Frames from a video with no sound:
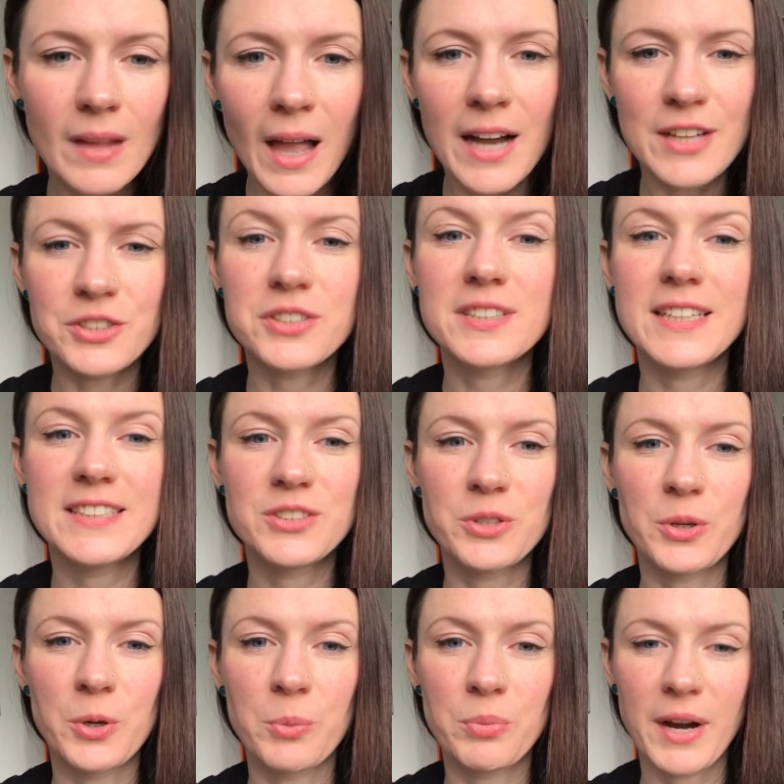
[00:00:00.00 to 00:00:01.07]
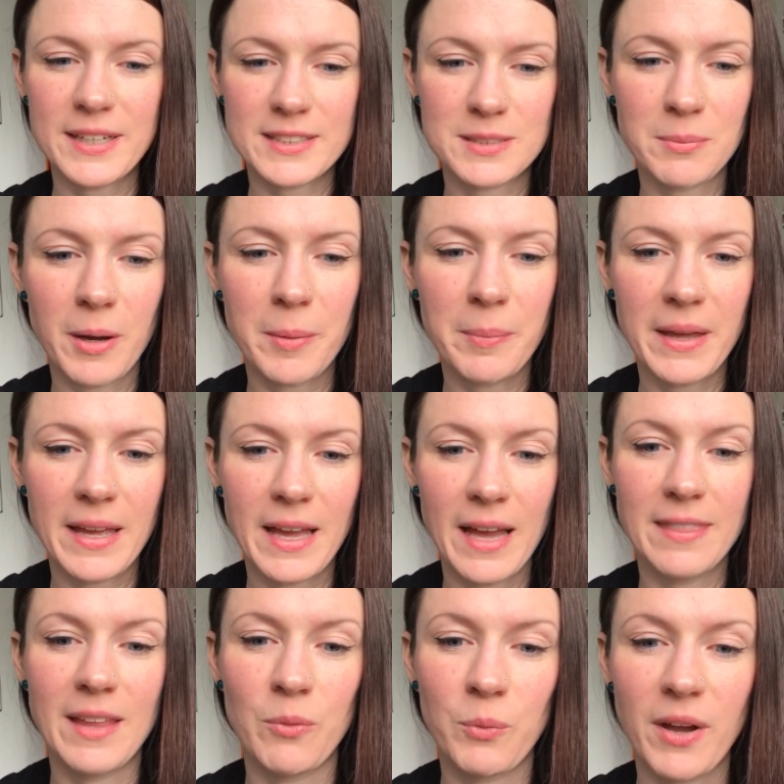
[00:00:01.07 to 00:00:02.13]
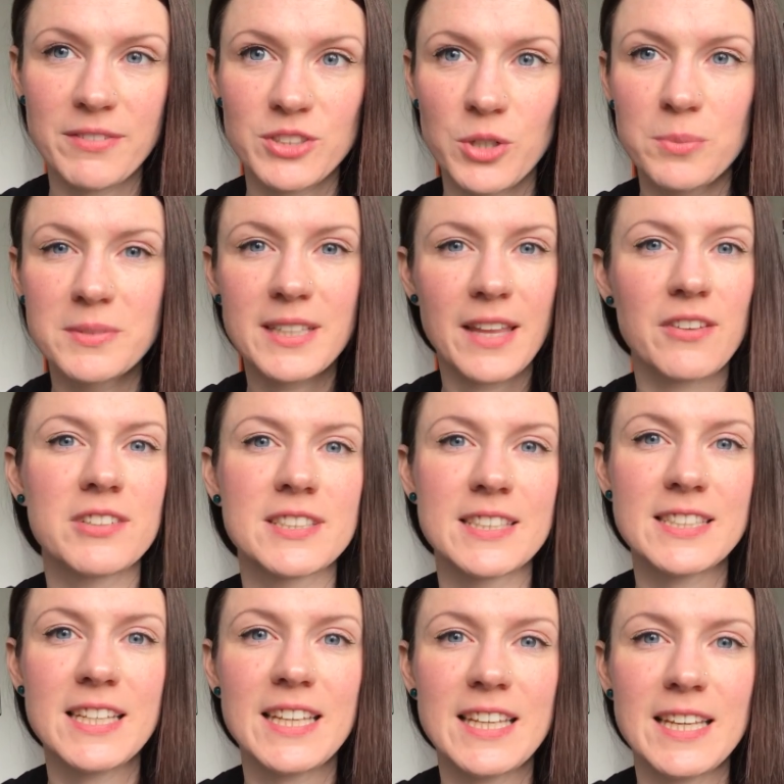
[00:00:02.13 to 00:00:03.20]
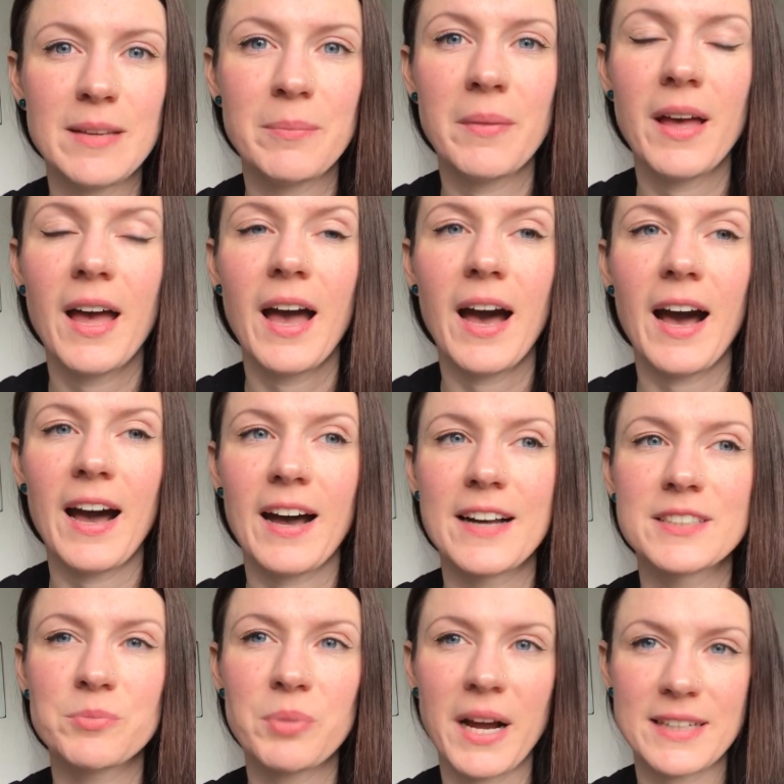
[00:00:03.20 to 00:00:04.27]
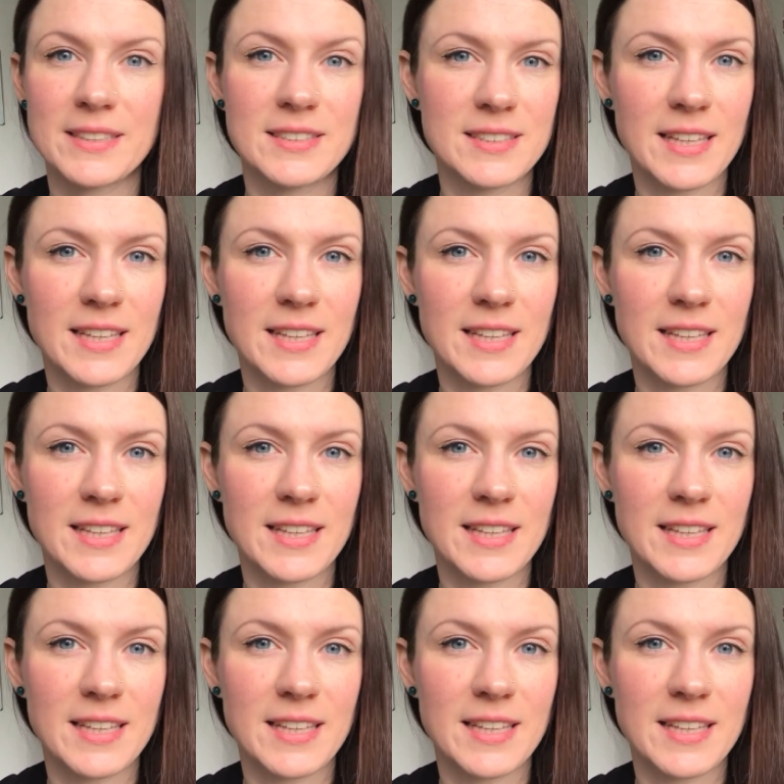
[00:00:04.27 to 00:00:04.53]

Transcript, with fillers: I just need to practice my bit, and then we have to come together as a team and practice